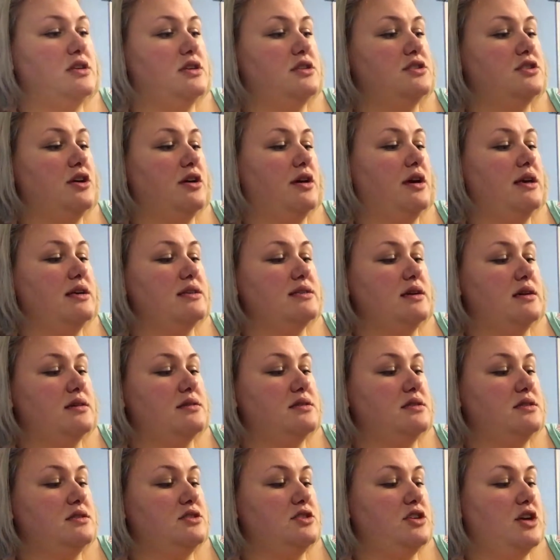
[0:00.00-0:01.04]
The turkey
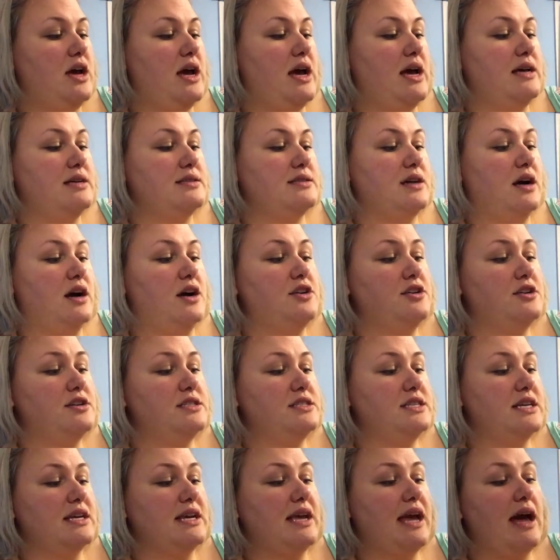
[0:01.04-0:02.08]
sausage has
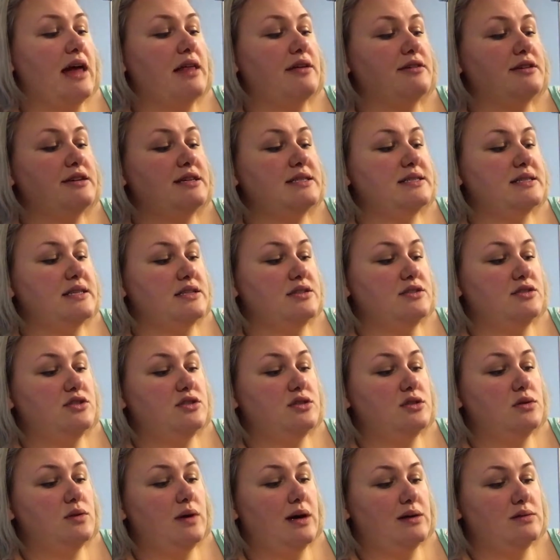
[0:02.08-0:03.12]
110 calories and
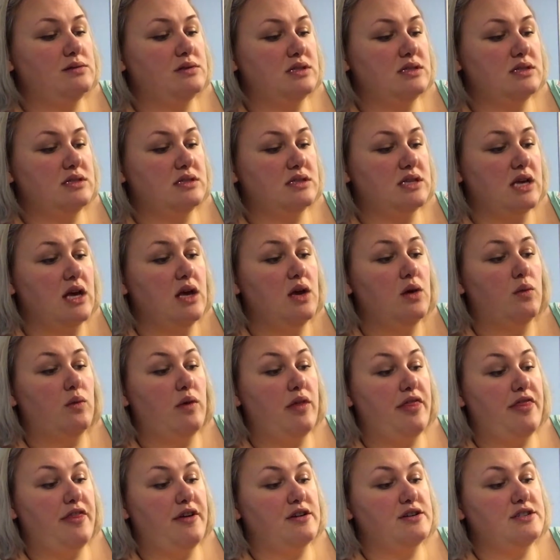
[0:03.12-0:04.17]
2 ounces
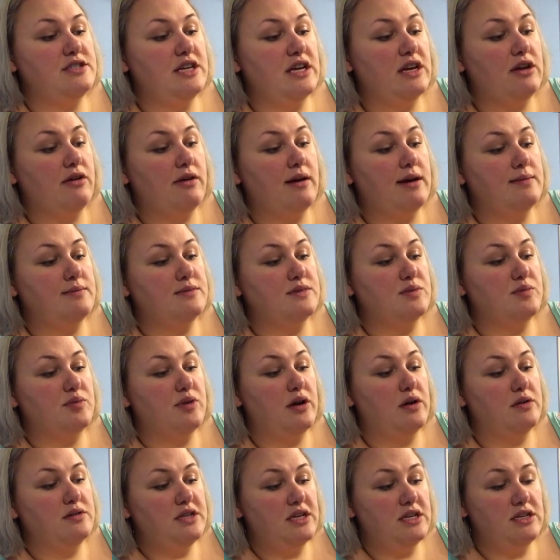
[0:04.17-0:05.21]
with 13 grams of
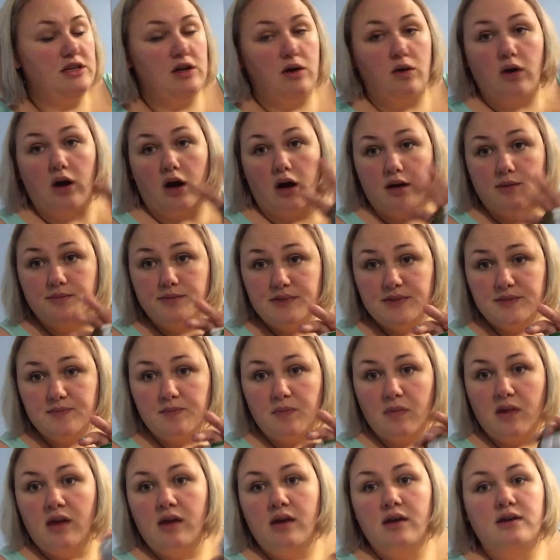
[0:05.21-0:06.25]
protein, no carbs.
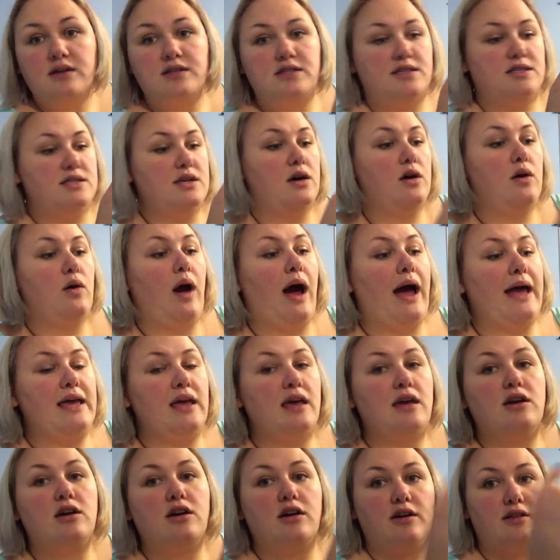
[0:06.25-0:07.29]
So I
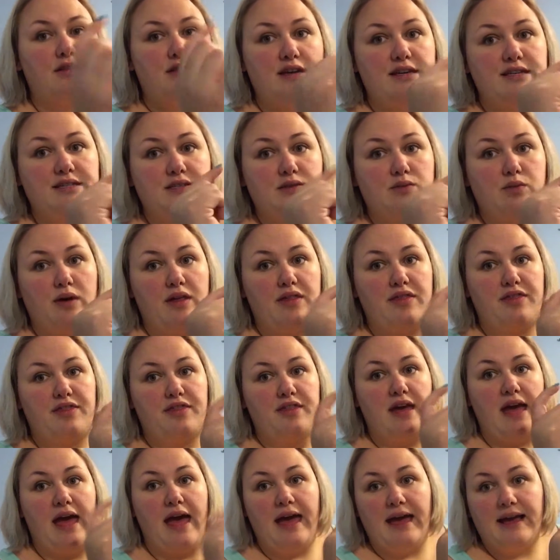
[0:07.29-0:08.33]
can cook this
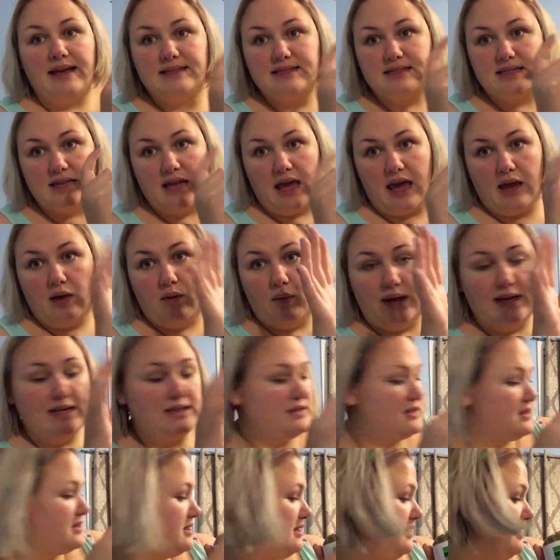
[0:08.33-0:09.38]
with eggs and egg
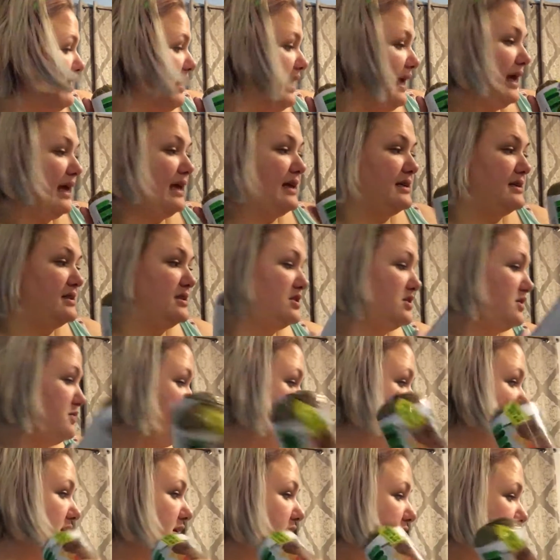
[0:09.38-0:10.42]
whites and
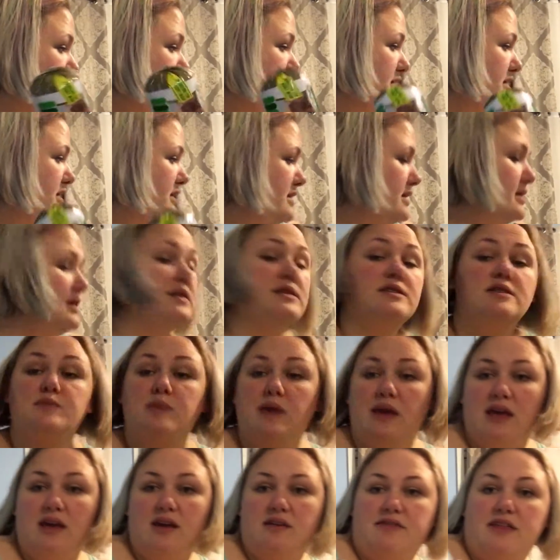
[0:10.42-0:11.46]
be good.
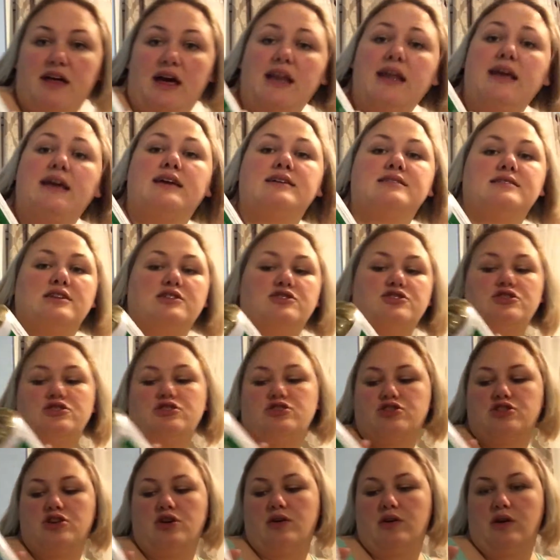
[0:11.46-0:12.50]
Speaking of that, I guess I should
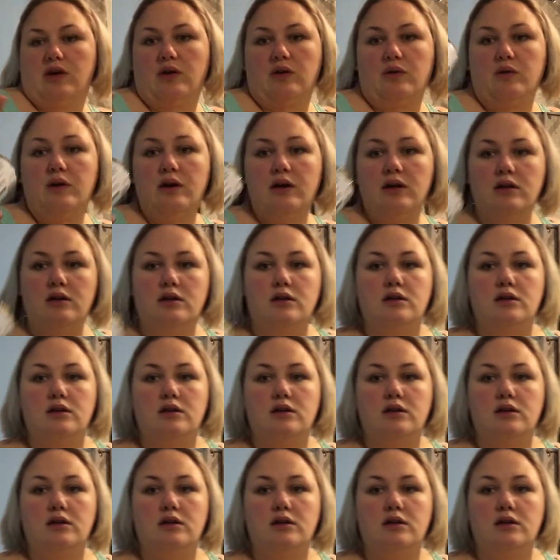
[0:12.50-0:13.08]
show you.